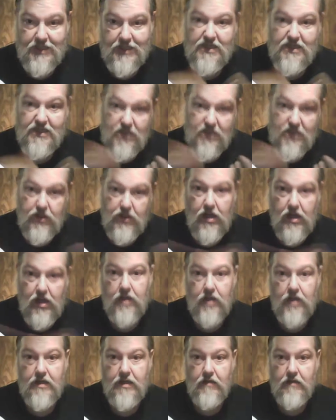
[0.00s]
So y'all
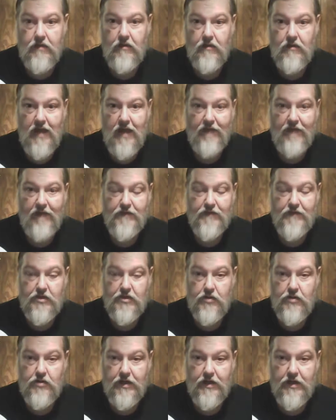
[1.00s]
can either laugh,
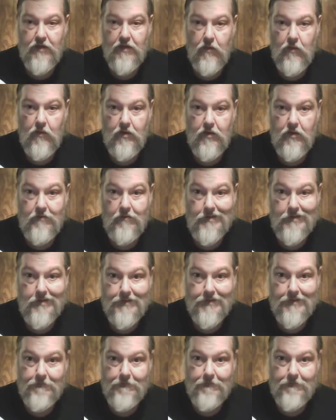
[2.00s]
enjoy, or, well,